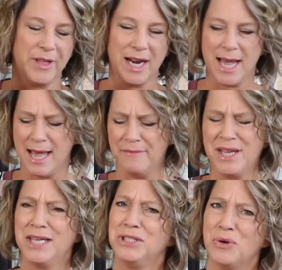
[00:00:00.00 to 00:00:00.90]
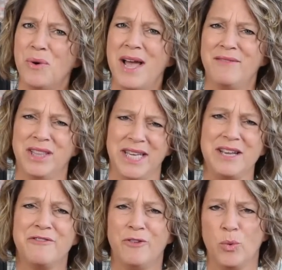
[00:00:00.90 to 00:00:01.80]
that I have that I don't have a
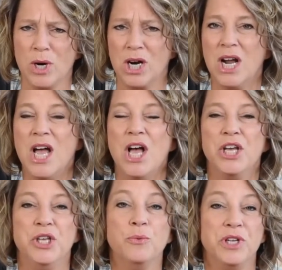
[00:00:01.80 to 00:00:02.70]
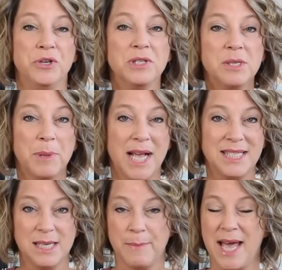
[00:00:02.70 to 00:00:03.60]
link for, you would use the
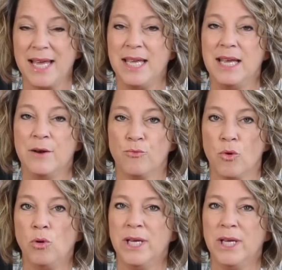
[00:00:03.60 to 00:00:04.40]
plastic baggie and roll